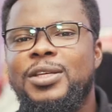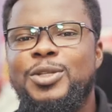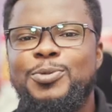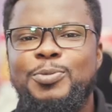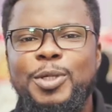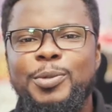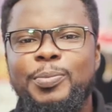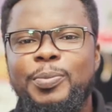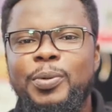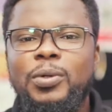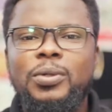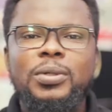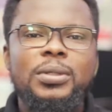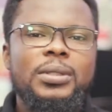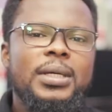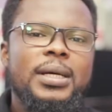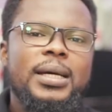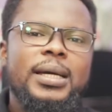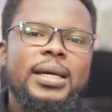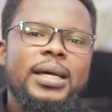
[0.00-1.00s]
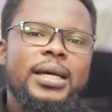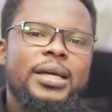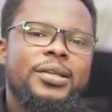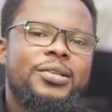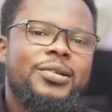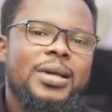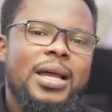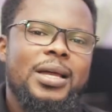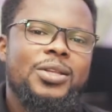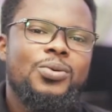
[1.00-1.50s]
these people and
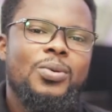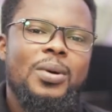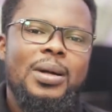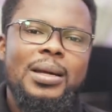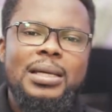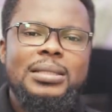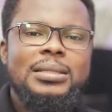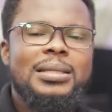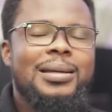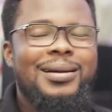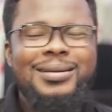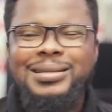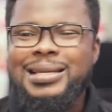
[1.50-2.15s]
try to understand.